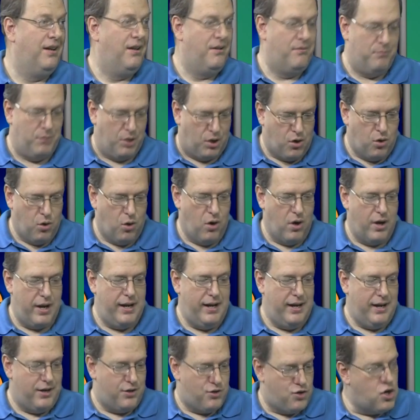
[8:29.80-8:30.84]

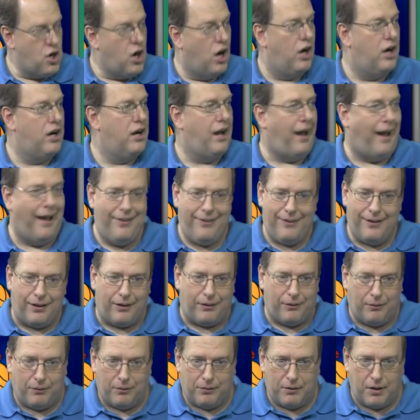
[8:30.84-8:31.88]
McCourty, Chung. I think
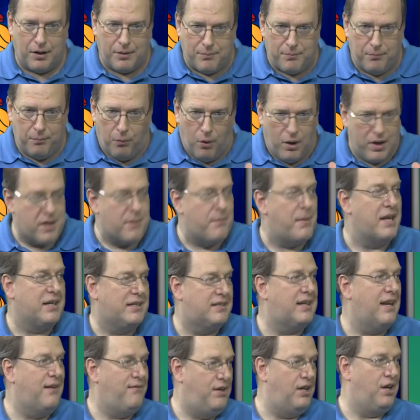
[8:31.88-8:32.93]
the, one of the best
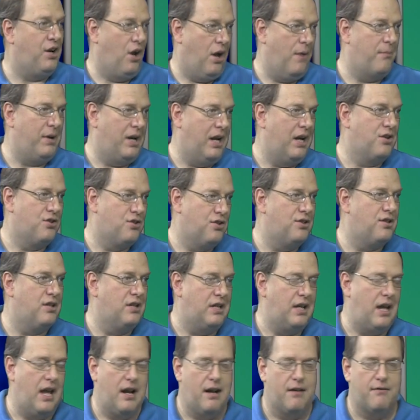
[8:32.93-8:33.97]
safety combinations in the
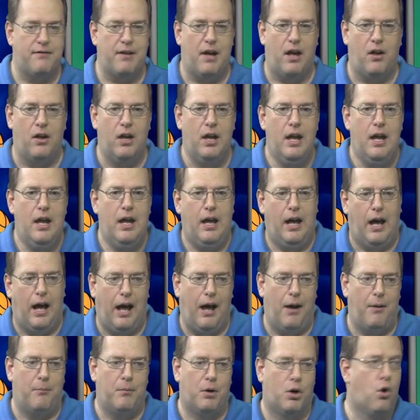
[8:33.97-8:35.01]
NFL.
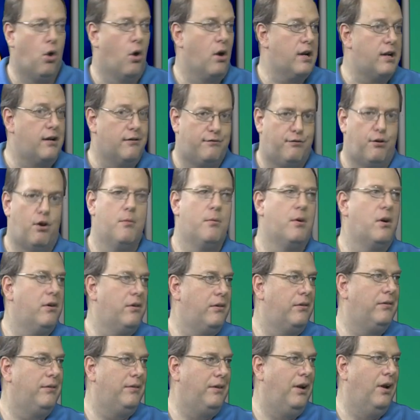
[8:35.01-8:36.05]
Uh, McCourty, a former
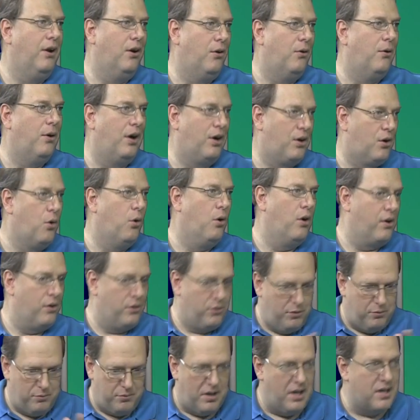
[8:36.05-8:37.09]
you know uh, corner
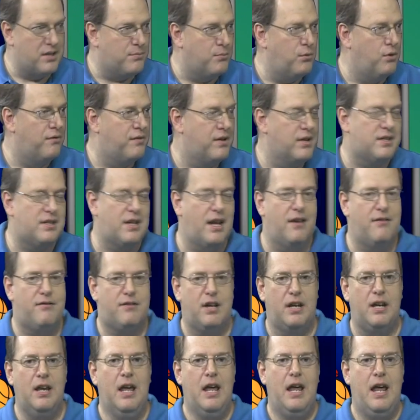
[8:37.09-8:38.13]
who has moved to
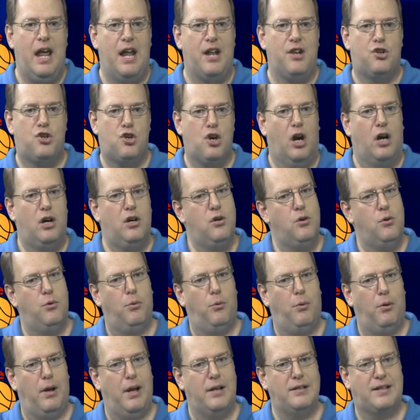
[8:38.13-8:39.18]
safety, and Chung, who
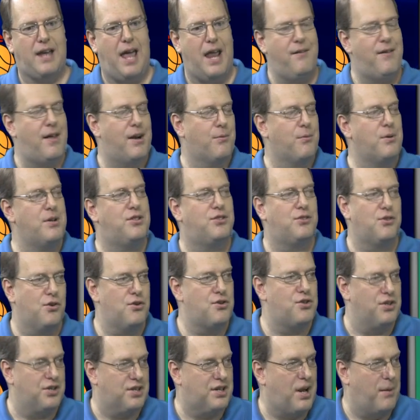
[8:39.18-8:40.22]
has kind of had a
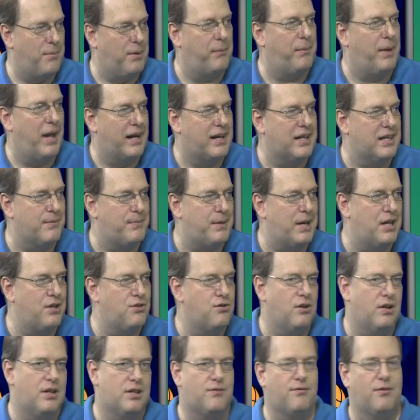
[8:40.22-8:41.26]
resurgence coming back to the
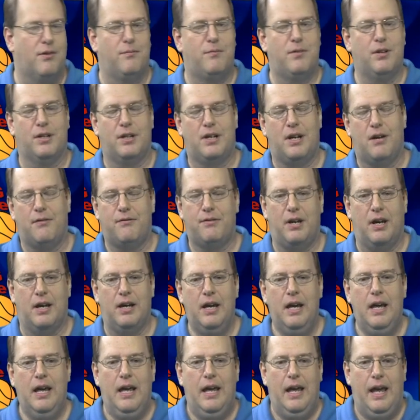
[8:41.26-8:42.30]
Patriots from Philadelphia,
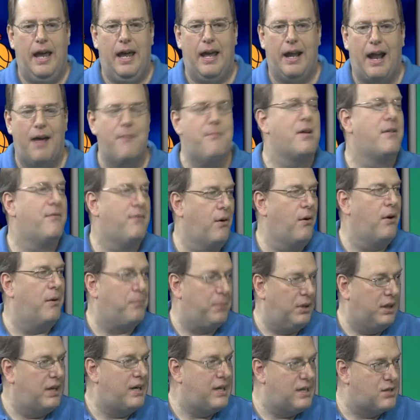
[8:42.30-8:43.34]
and I've been very
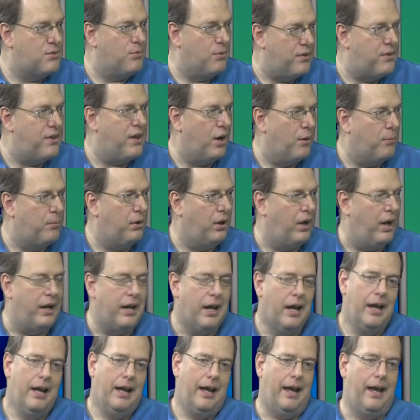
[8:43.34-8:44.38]
pleased with their play.
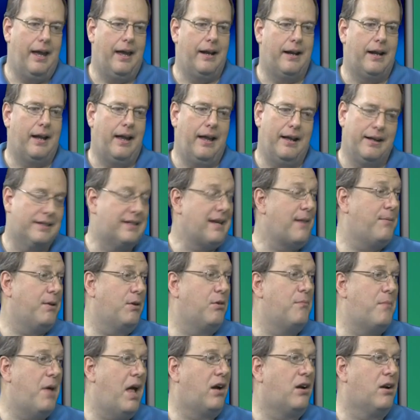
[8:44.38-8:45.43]
And and same thing
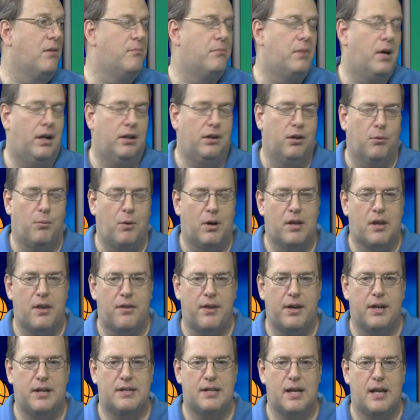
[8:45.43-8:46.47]
with Malcolm Butler. One of the
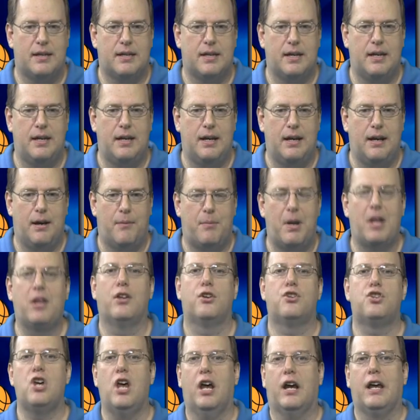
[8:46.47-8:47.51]
things that the uh,
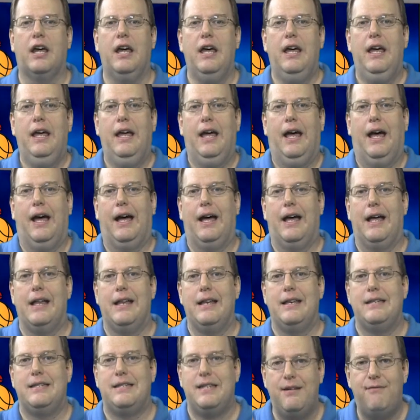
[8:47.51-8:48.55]
Belichick uh,
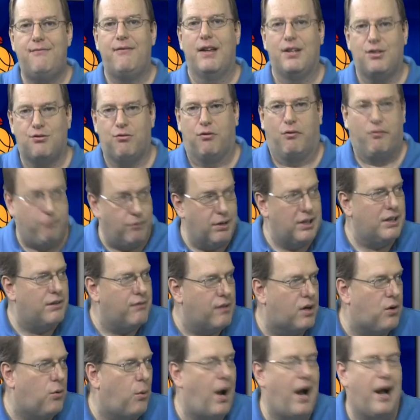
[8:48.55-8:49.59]
defense really
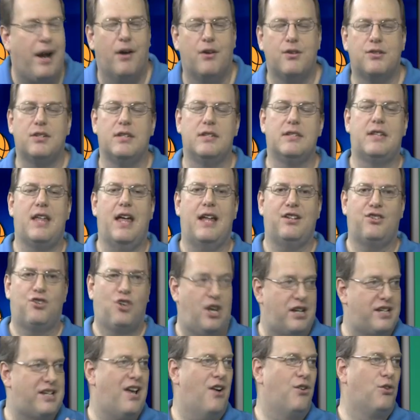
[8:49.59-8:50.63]
requires is that
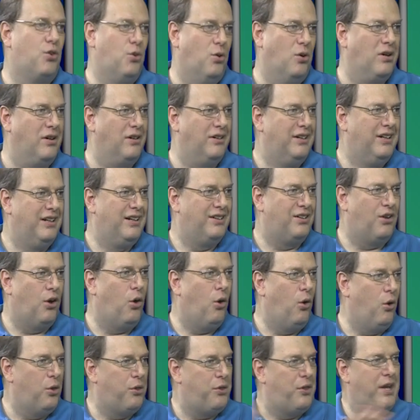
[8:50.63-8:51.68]
shutdown corner. The
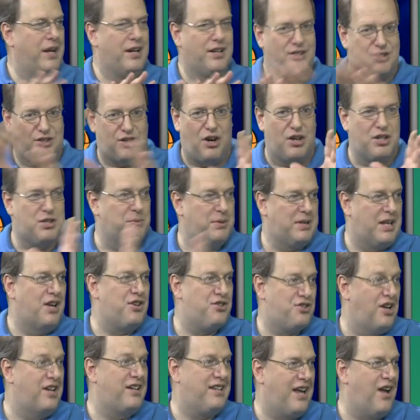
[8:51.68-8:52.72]
whole thing starts with that
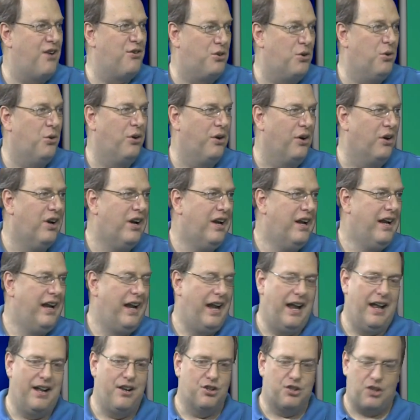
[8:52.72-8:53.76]
shutdown yep. corner.
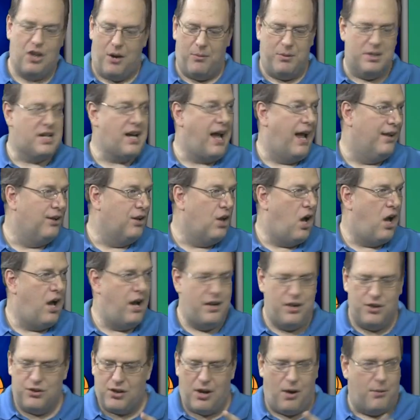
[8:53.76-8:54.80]
And you saw it with Ty Law,
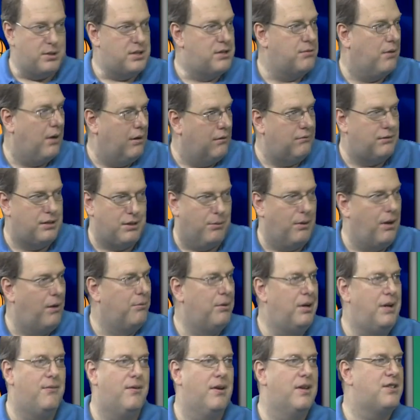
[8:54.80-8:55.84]
you saw it with Darrelle
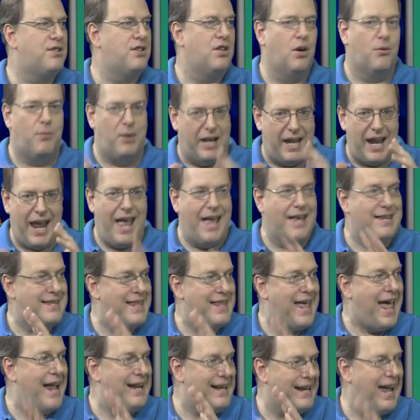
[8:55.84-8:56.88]
Revis. You know, when he has
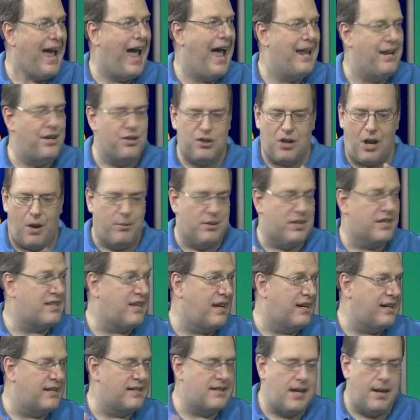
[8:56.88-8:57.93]
that guy, you saw it with
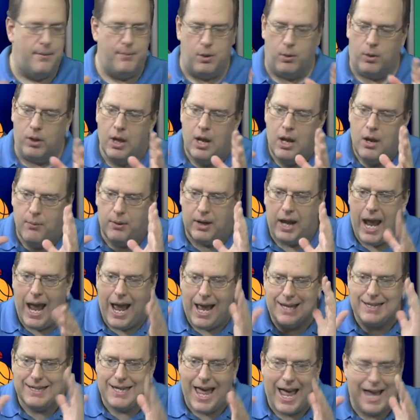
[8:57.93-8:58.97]
Asante Samuel. When he
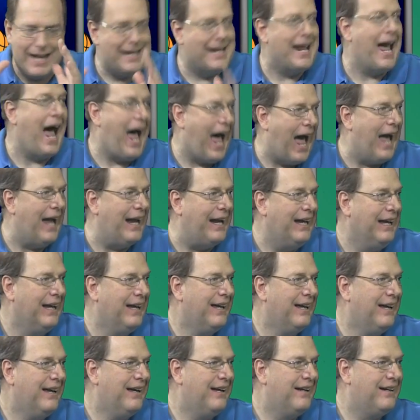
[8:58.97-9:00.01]
has that guy,
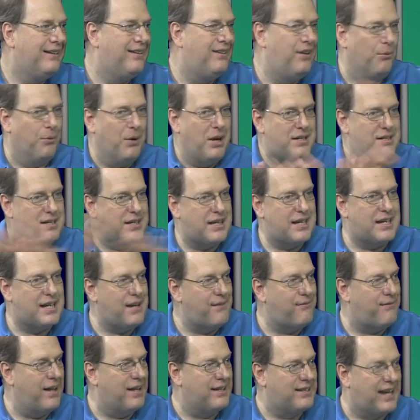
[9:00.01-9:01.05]
the rest of the
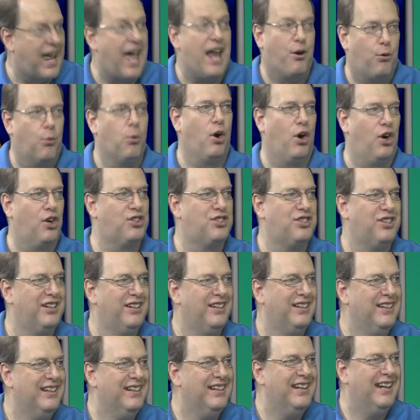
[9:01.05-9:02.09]
defense kind of works.
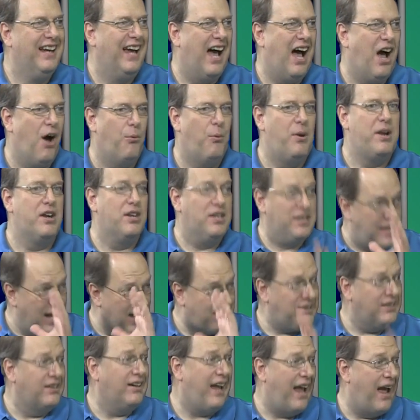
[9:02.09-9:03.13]
Right. Uh, when you
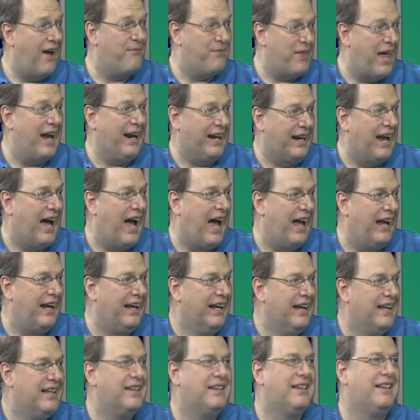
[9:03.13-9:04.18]
doesn't have that guy,
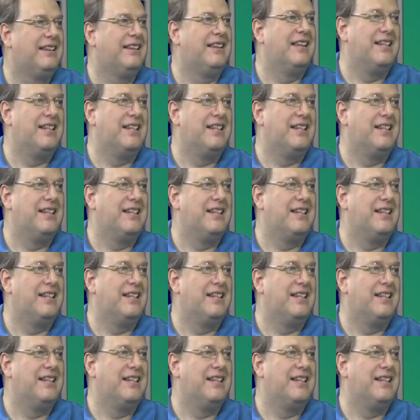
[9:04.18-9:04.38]
the